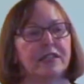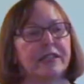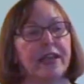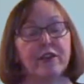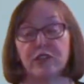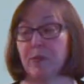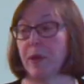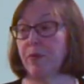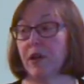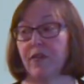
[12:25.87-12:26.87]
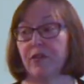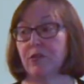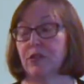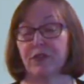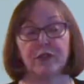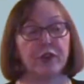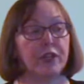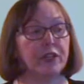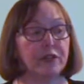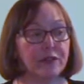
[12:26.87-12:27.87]
salespeople have used for
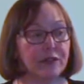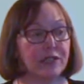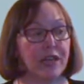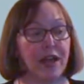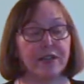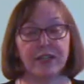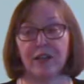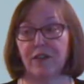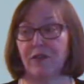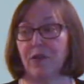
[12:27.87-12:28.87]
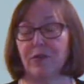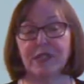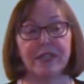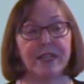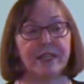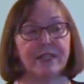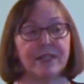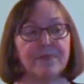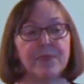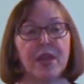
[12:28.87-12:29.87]
years on telephones is